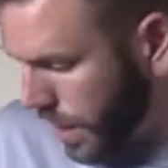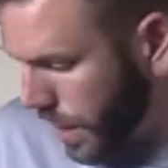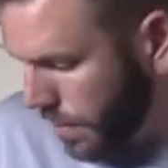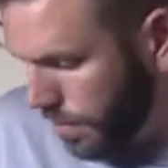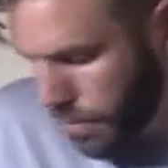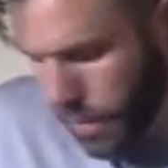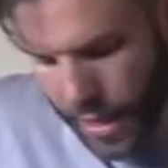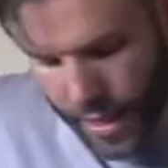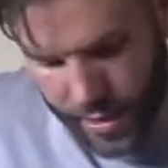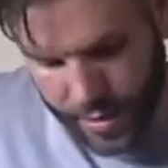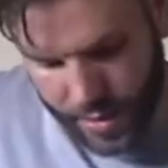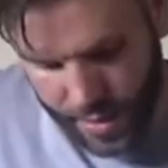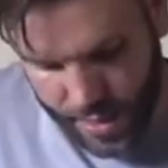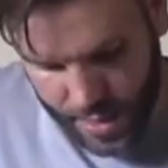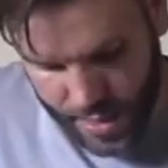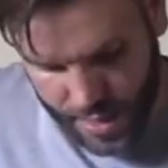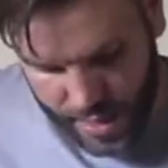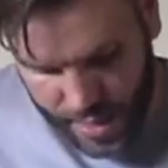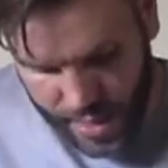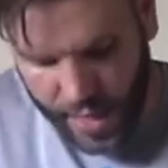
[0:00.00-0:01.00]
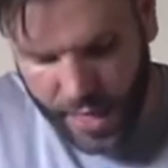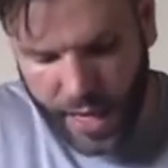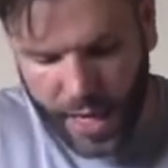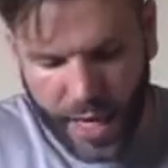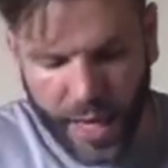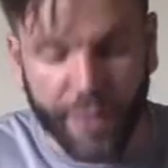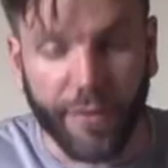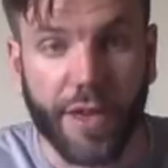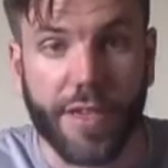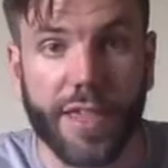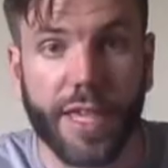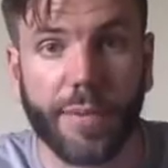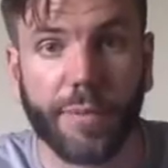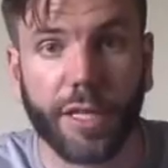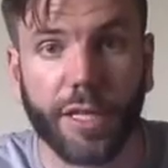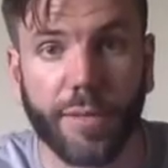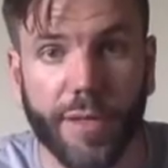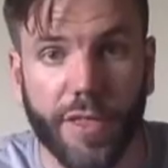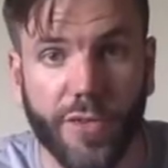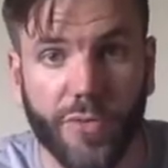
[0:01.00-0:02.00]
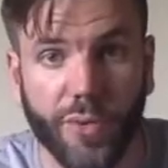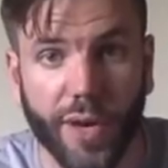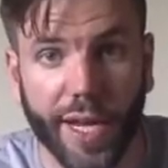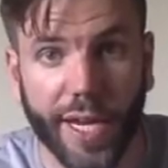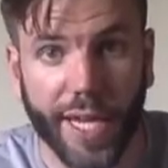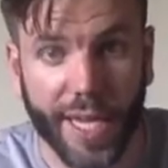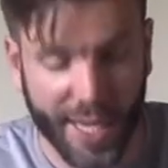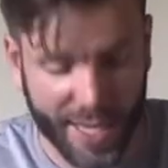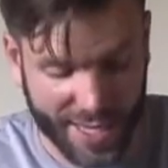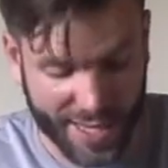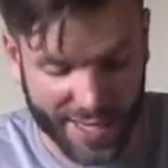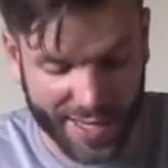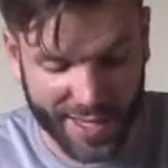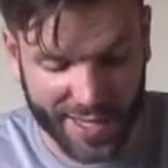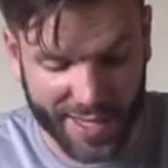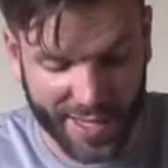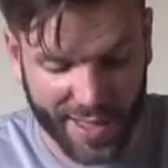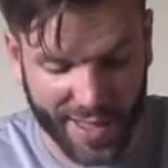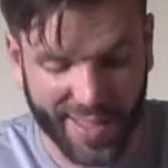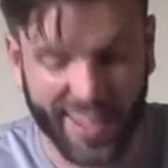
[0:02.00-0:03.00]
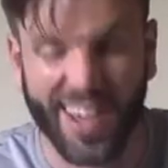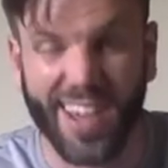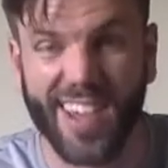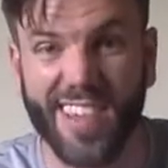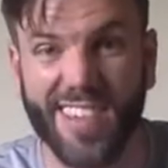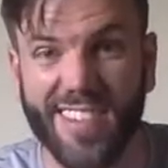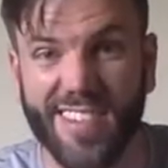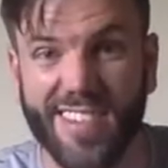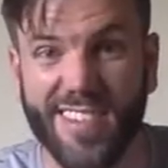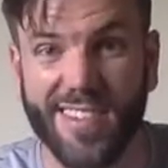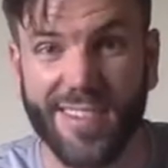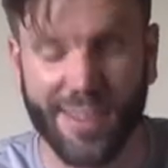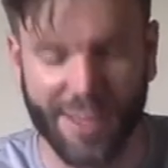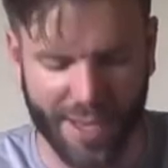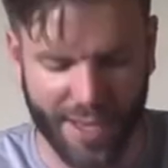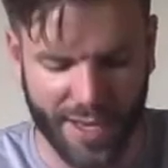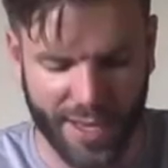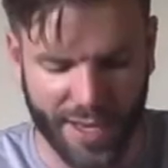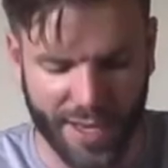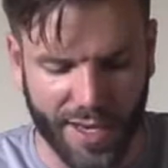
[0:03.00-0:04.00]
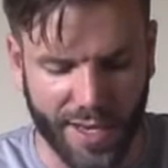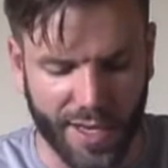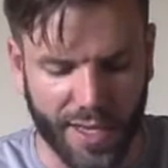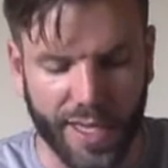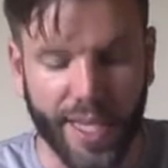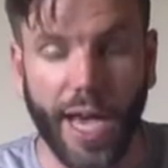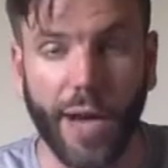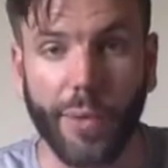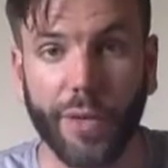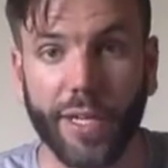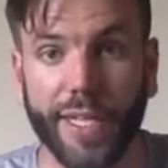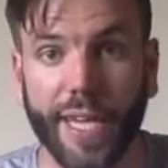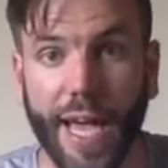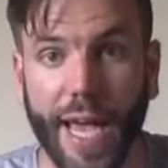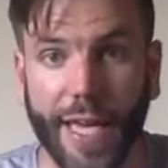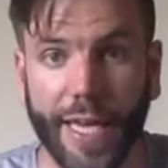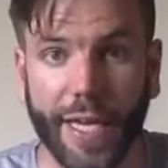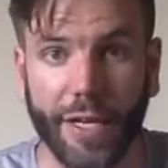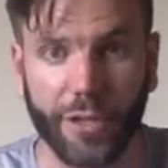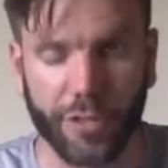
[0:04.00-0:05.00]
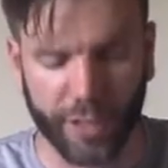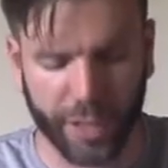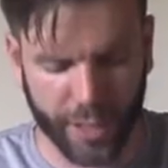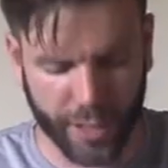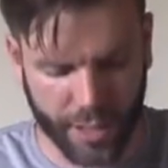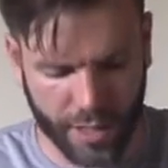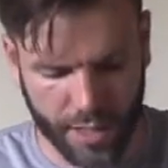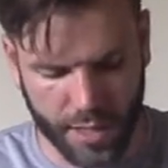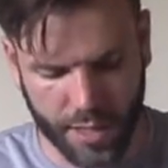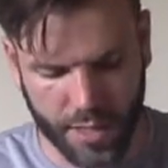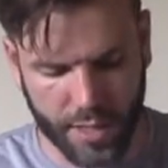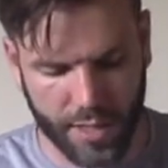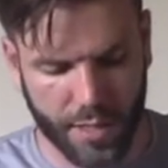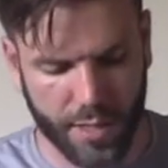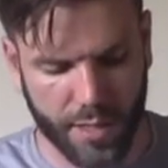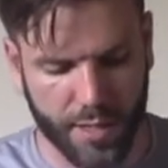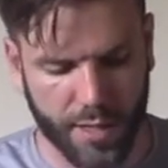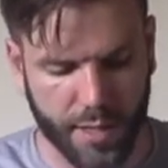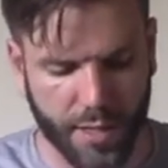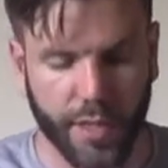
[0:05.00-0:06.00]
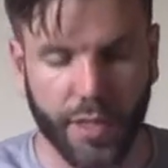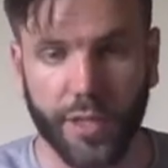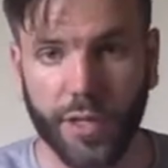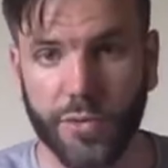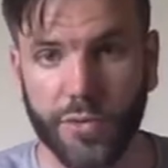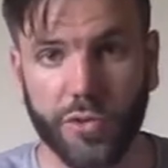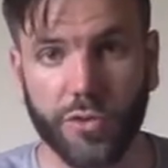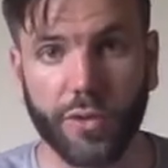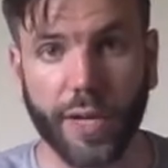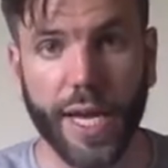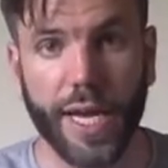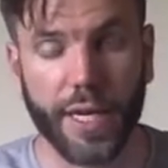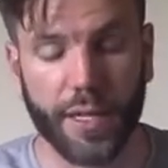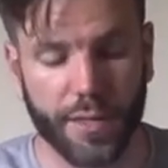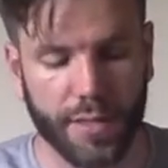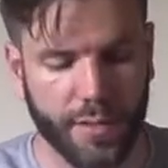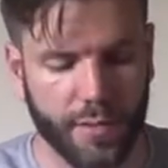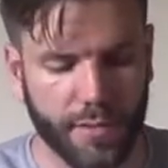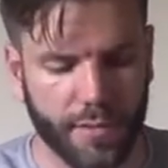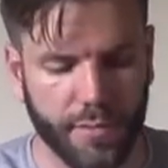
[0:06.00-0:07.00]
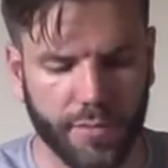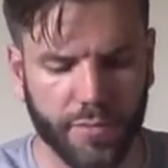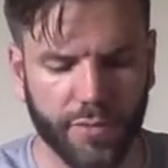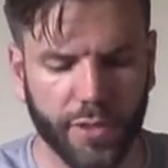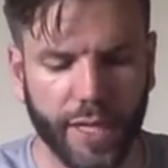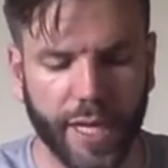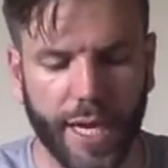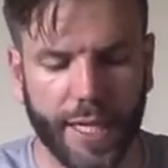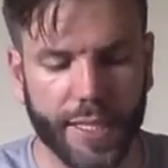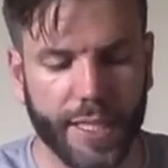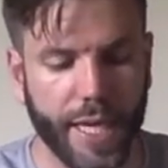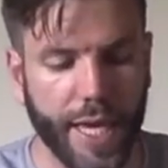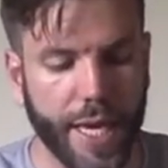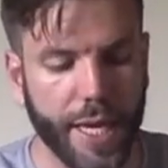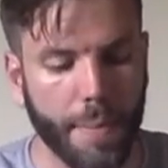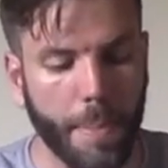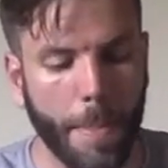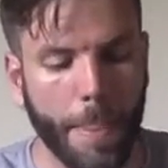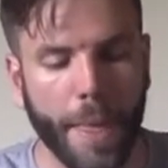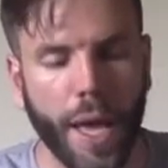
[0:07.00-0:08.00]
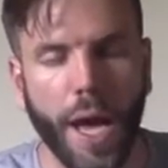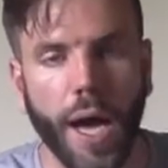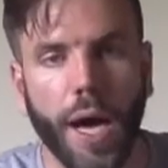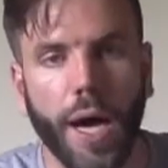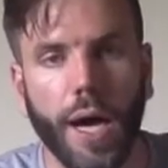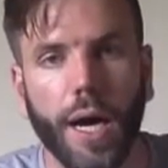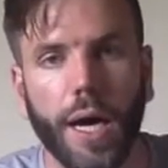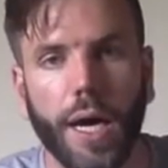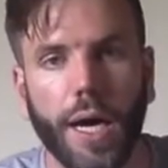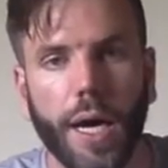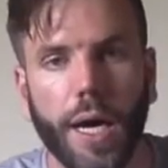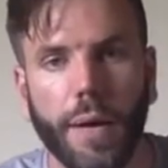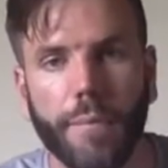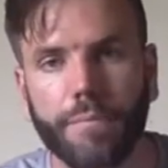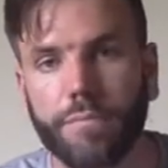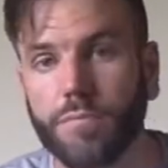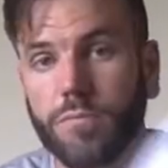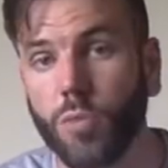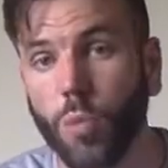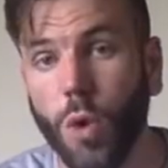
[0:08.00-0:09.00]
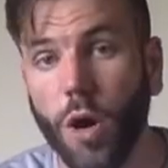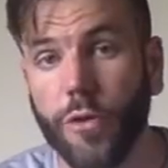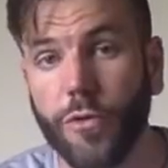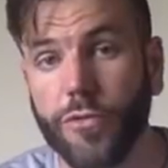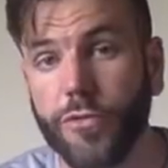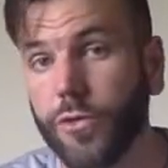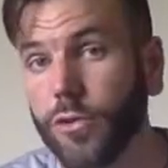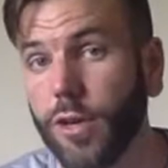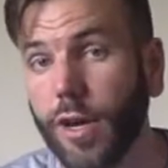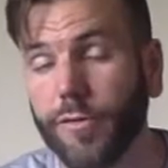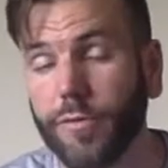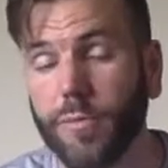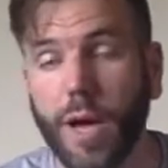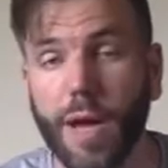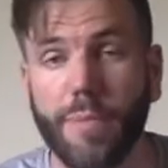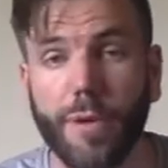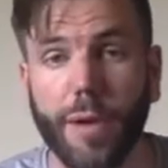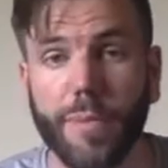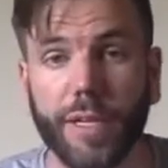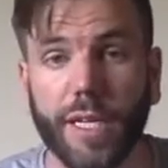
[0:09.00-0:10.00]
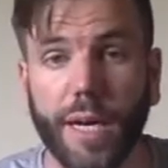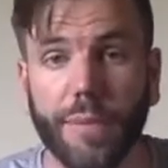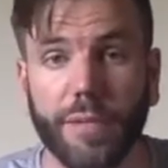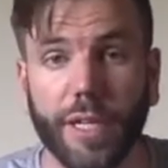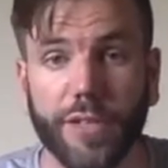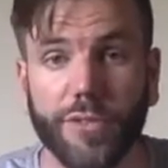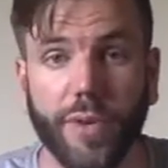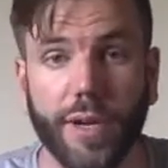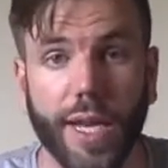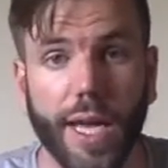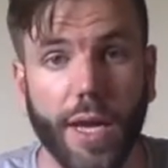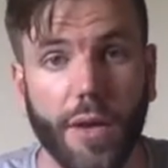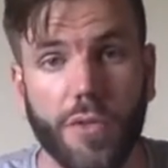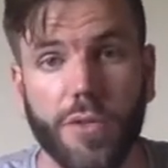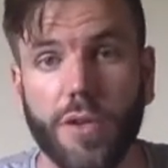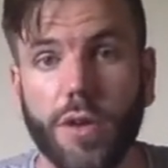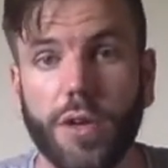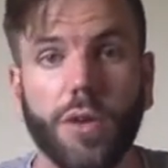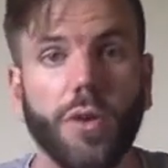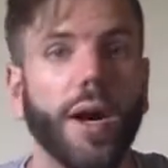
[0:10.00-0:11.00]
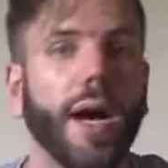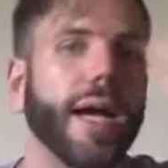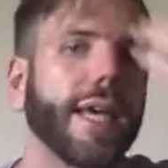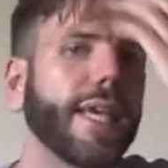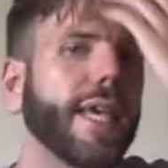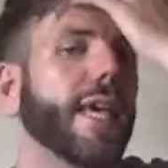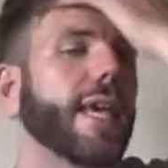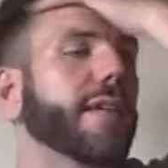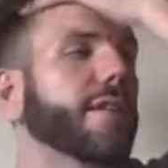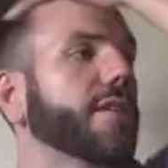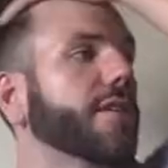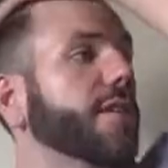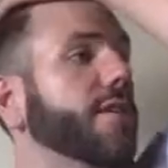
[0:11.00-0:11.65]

But if I seem a little bit sweaty, it's because, I went kayaking earlier. It was great, really hot day. Water's turned off in my apartment complex right now, so I can't